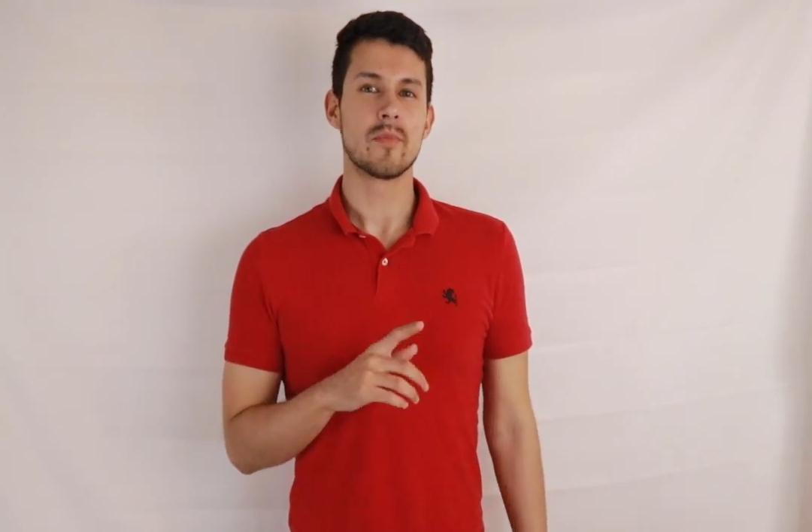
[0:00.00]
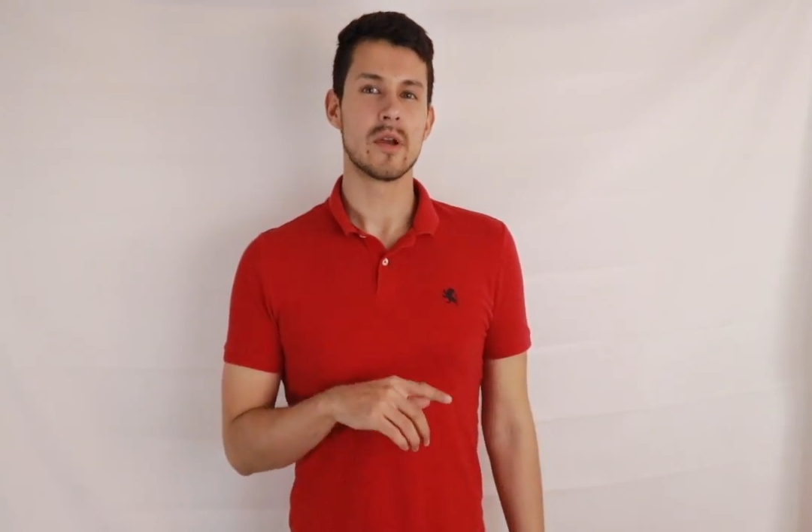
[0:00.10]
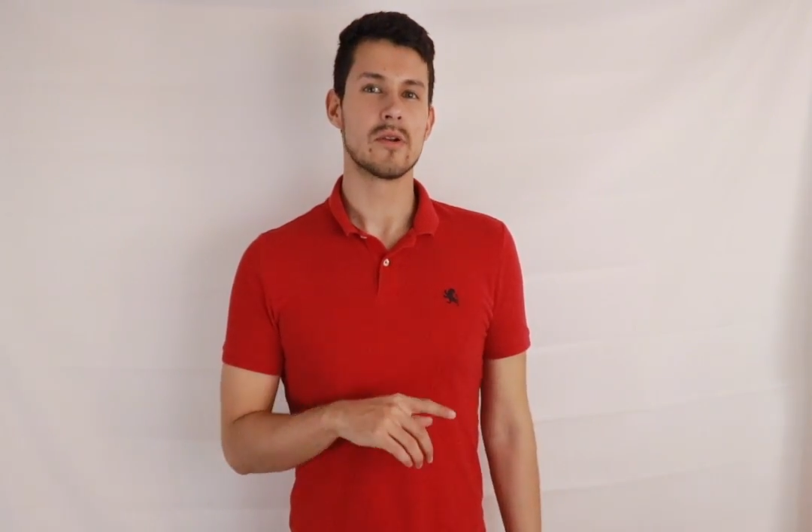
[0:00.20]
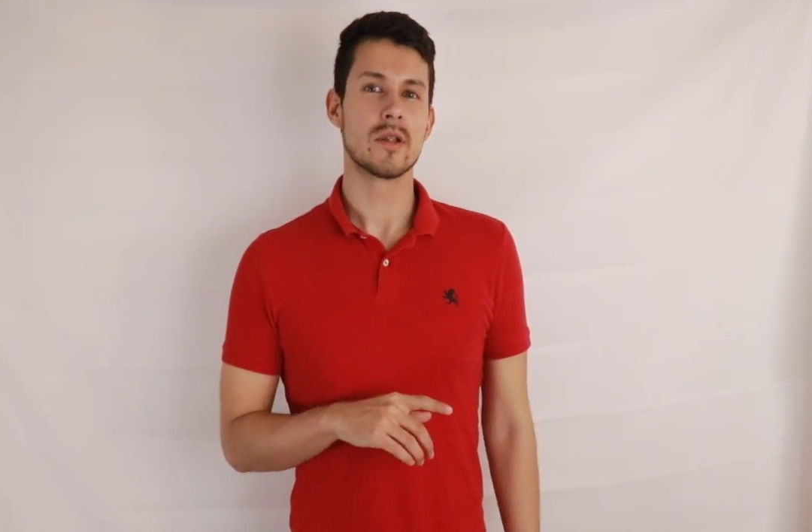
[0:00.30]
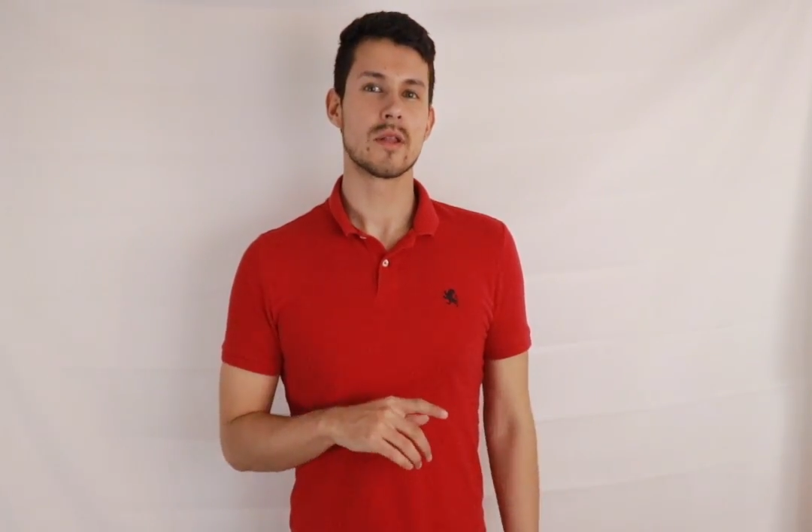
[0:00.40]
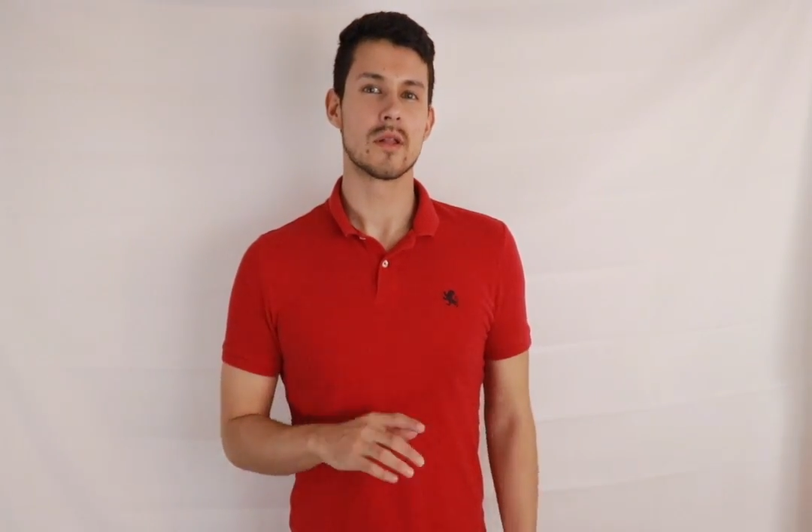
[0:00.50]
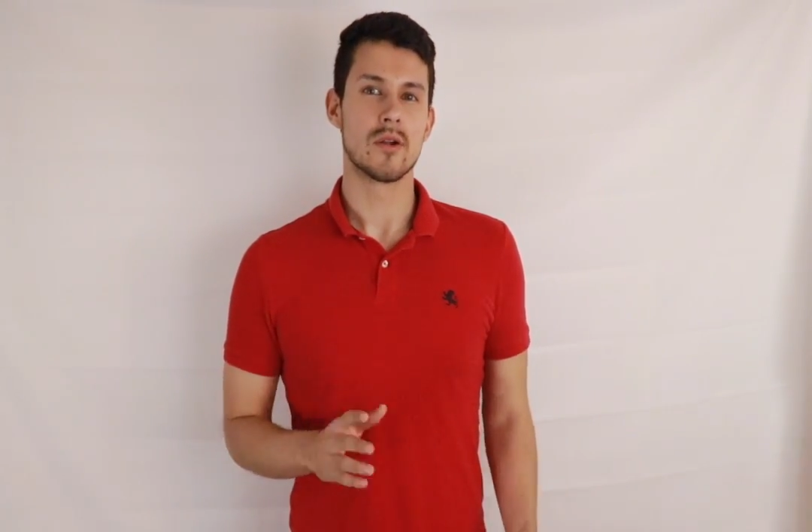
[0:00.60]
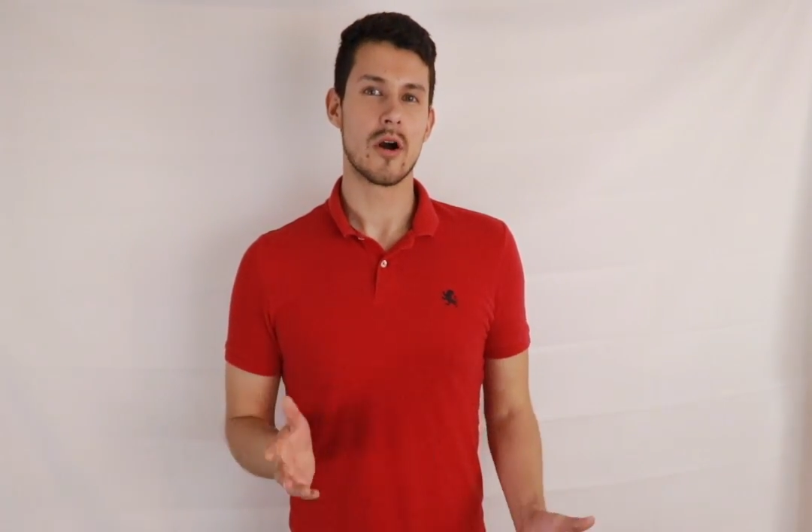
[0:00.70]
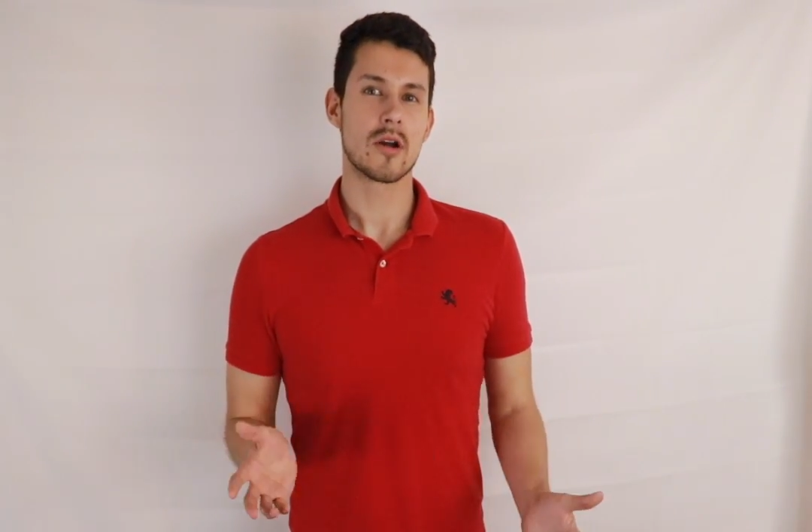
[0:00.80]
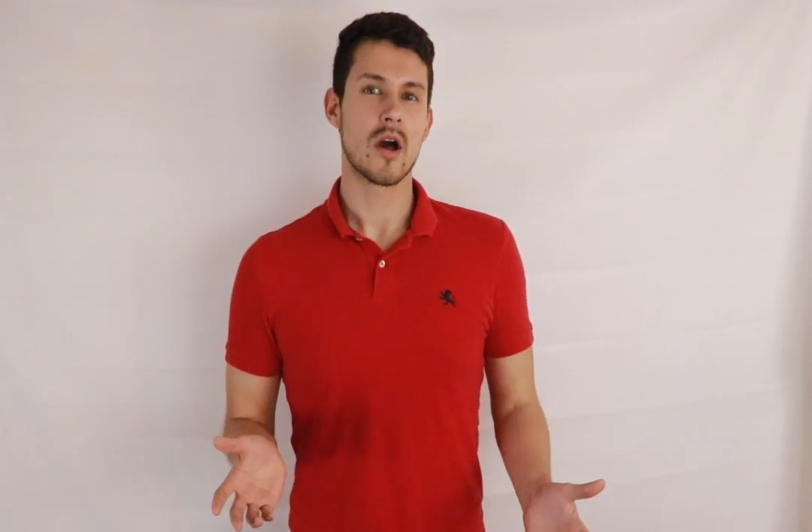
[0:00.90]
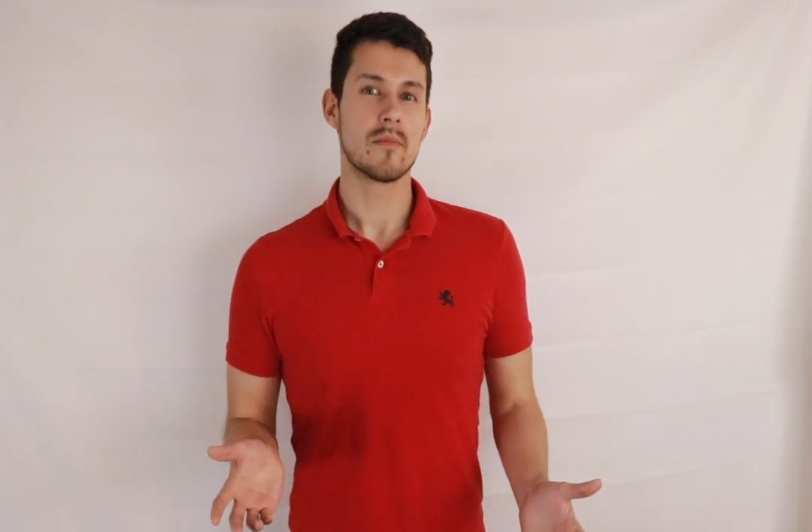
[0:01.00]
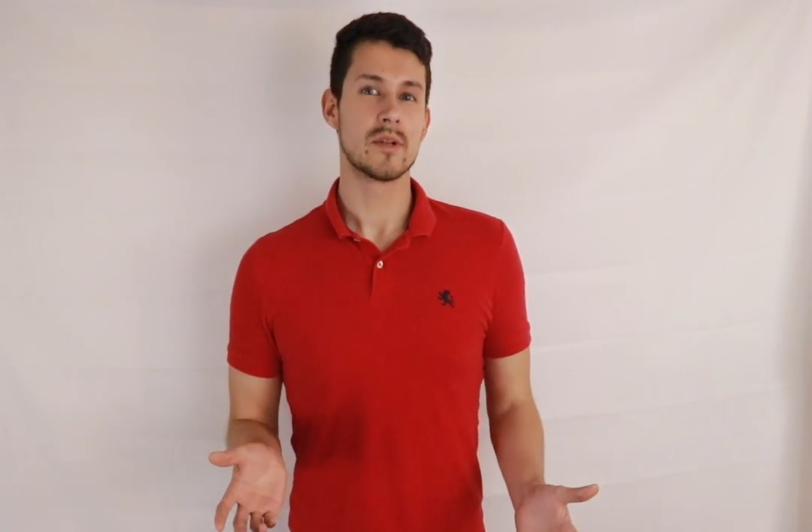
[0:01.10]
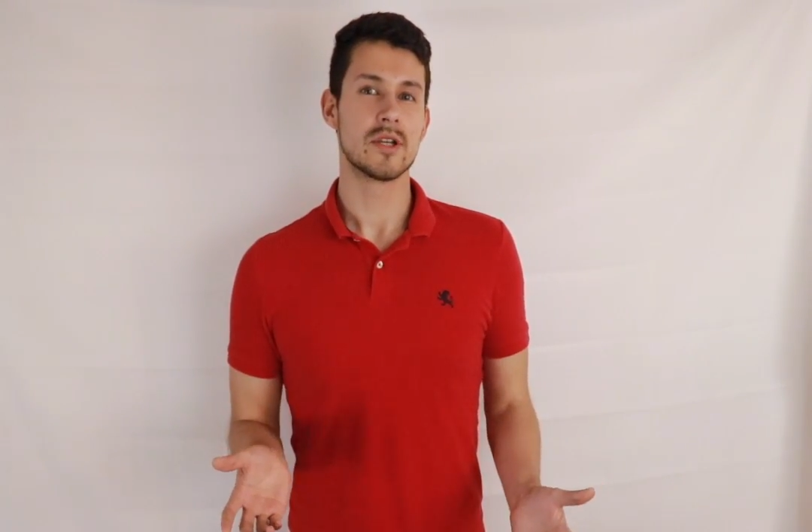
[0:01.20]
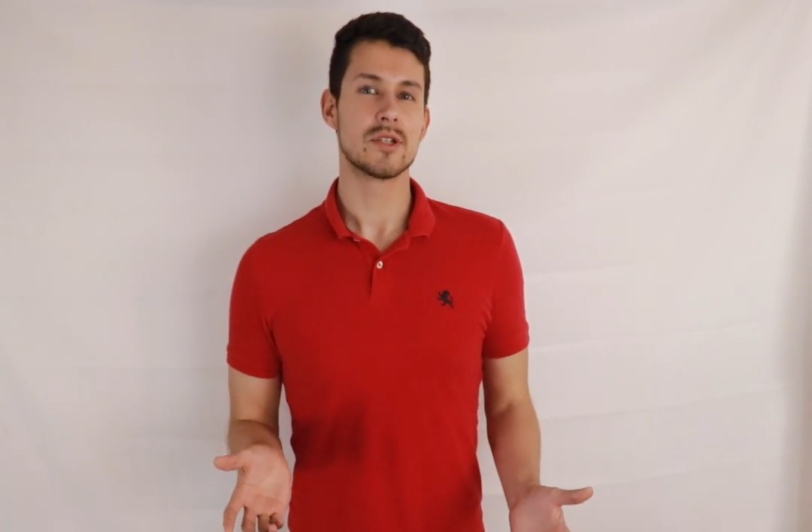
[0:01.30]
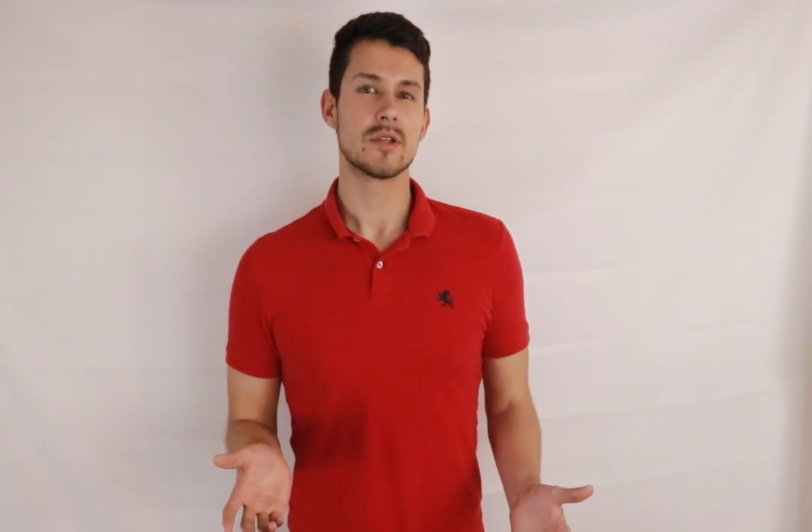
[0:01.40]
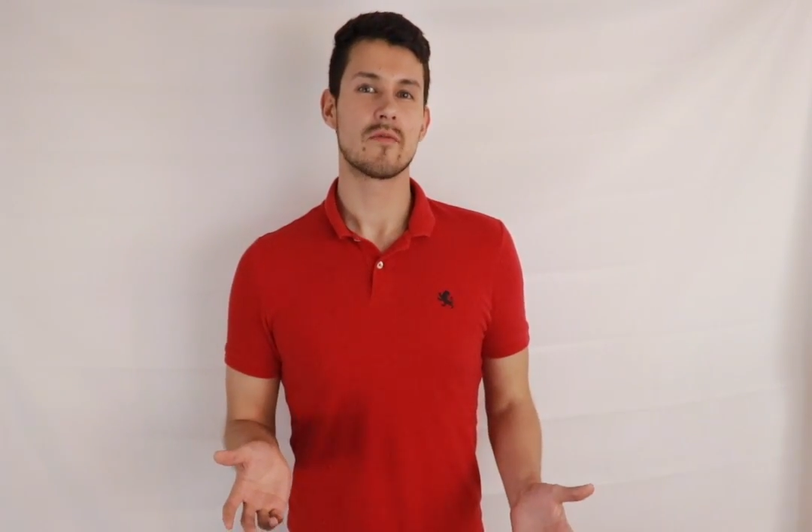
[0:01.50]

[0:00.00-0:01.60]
appearances in all competitions